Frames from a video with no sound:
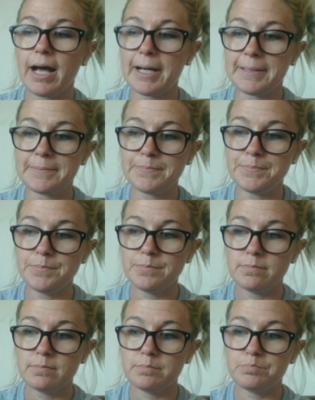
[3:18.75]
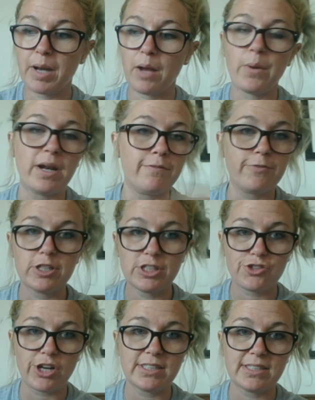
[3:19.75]
But I went in for
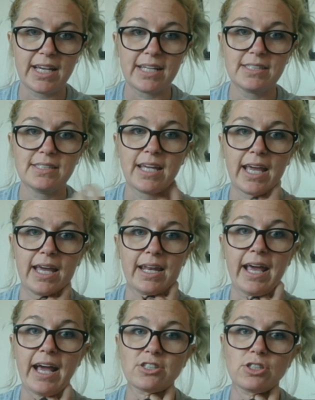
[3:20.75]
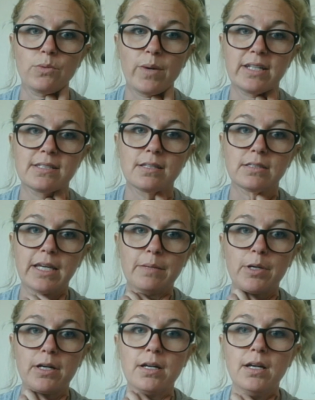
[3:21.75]
a stress test, and I actually went into
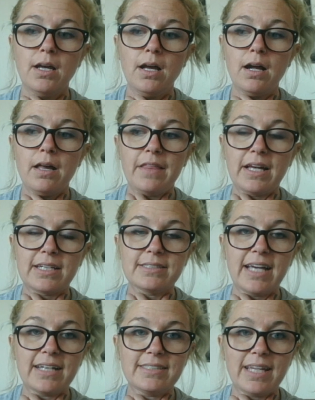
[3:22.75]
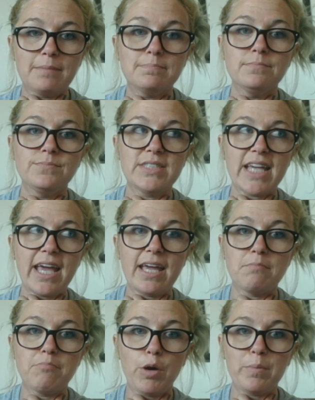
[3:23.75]
labor that exact same
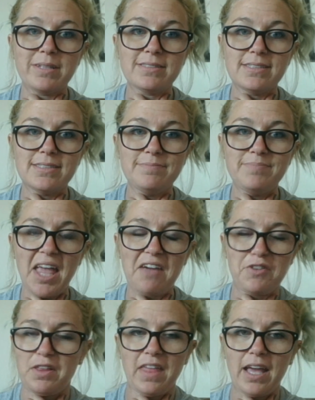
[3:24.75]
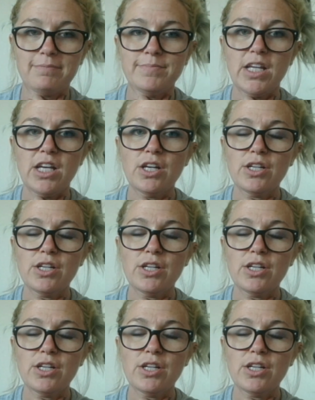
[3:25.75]
day and moment and everything.